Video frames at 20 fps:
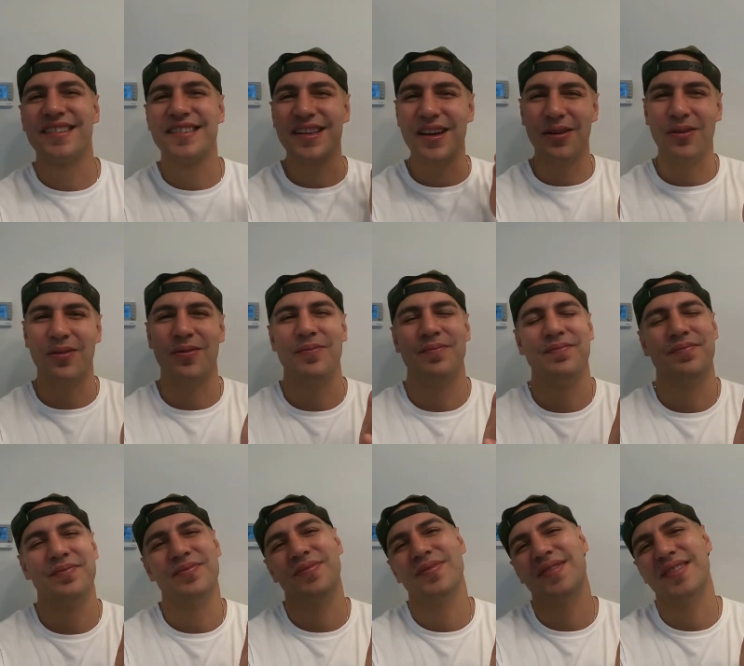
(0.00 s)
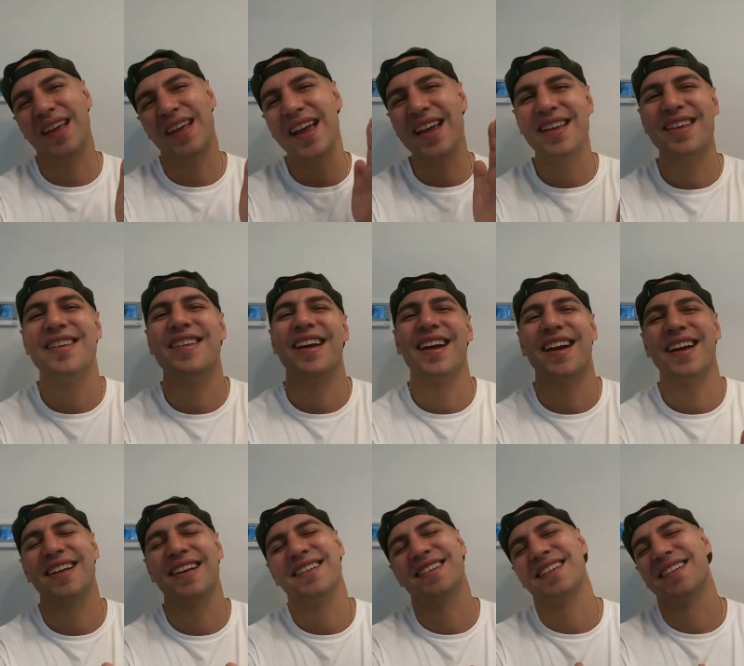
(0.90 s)
So, thank you
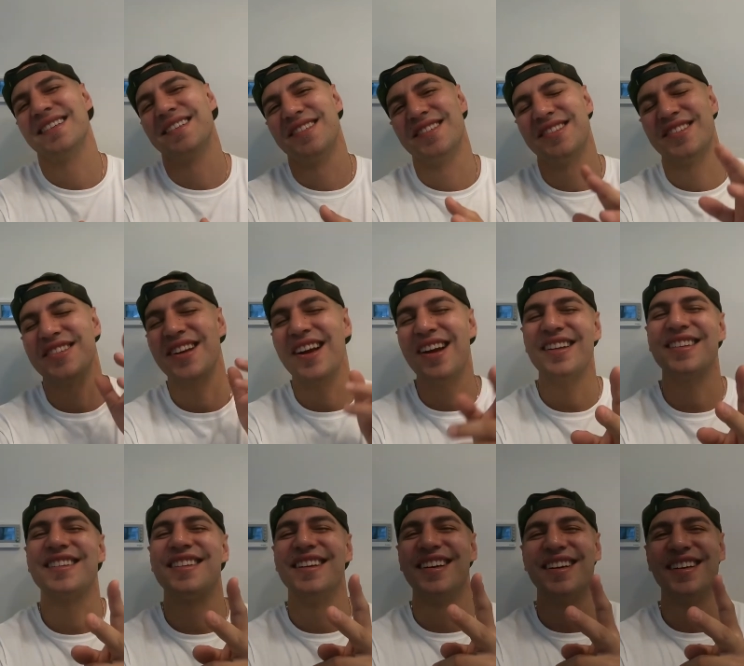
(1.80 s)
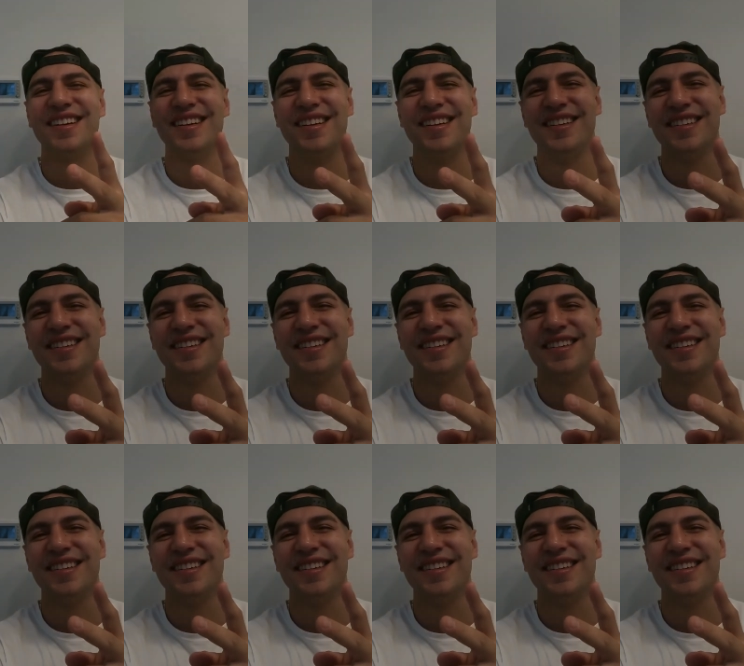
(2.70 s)
guys. Sean's gone.